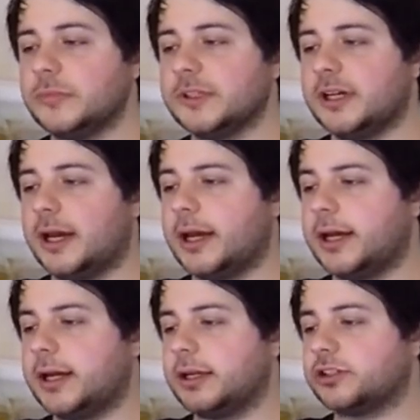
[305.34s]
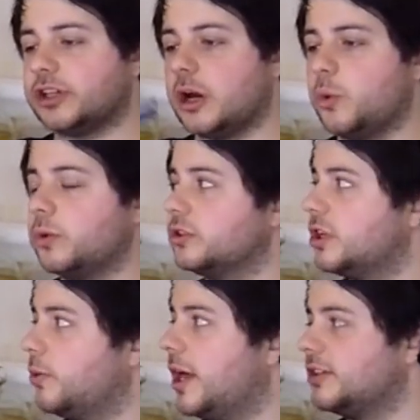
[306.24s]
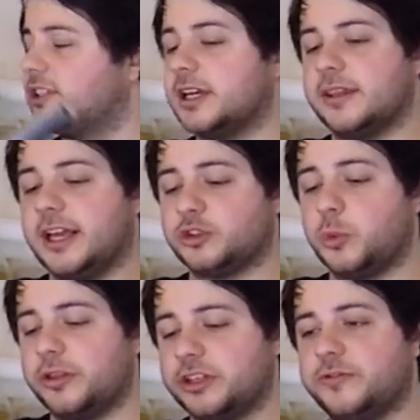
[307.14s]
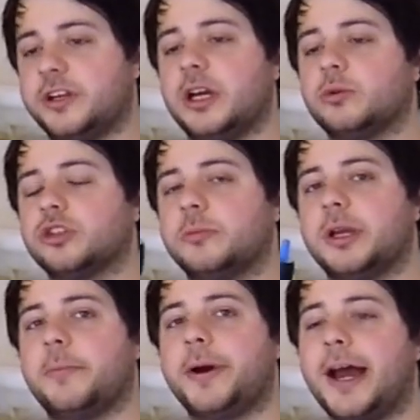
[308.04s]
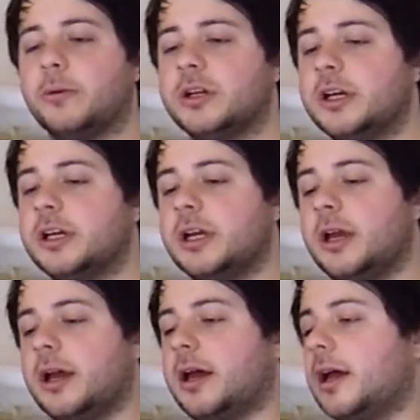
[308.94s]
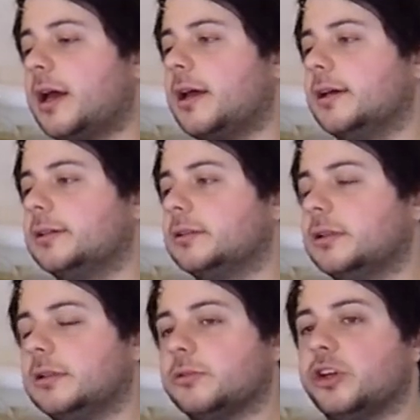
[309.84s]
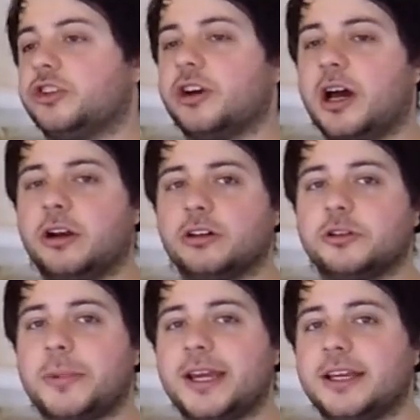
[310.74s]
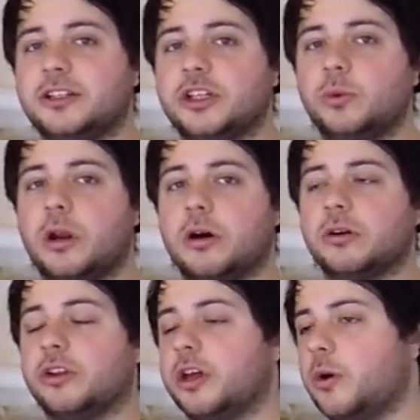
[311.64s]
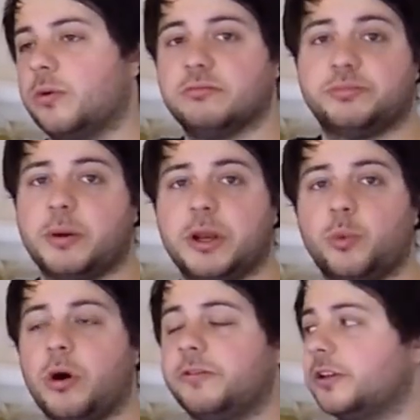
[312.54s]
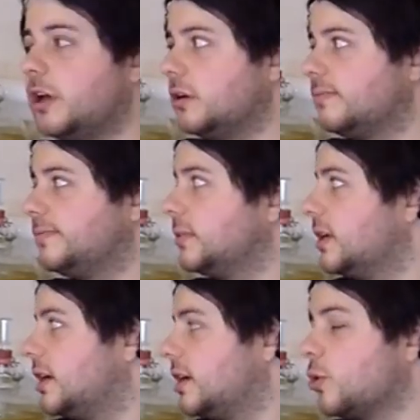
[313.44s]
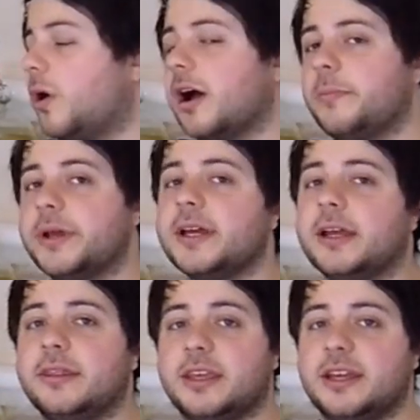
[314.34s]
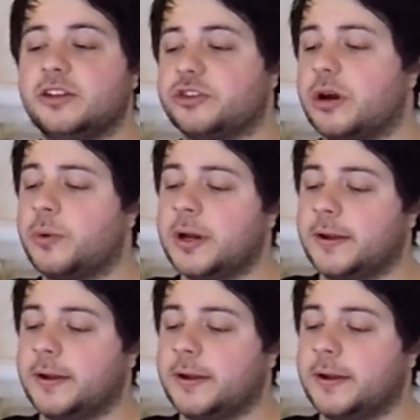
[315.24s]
So that's it. That's what this video is going to be about. I'm going to try not to make it too long, although probably waffled on quite a bit in the intro.